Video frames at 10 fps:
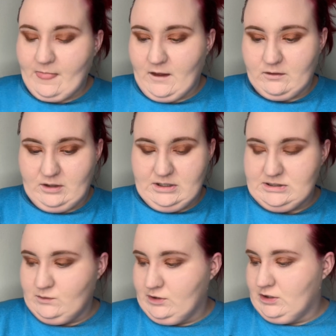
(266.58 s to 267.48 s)
All right,
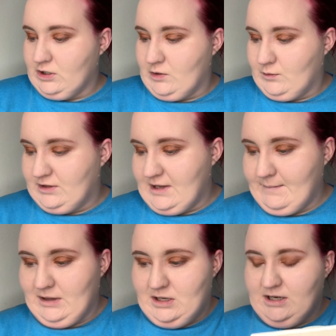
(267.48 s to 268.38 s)
we're gonna go in with that
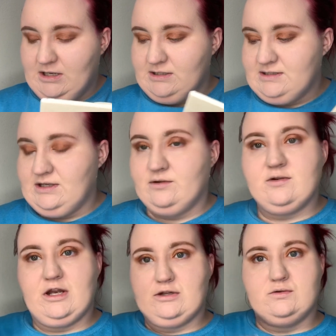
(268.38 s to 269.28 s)
Milani concealer
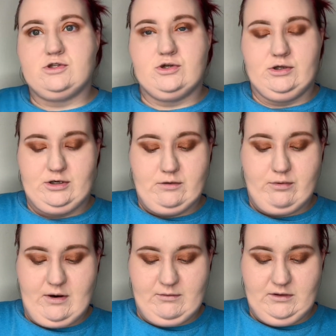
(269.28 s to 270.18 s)
that I used earlier to
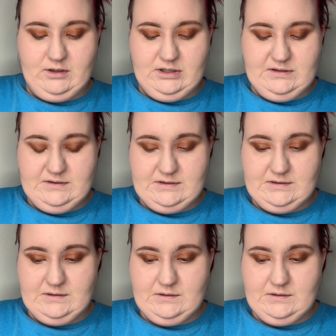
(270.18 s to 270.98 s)
prime the lids.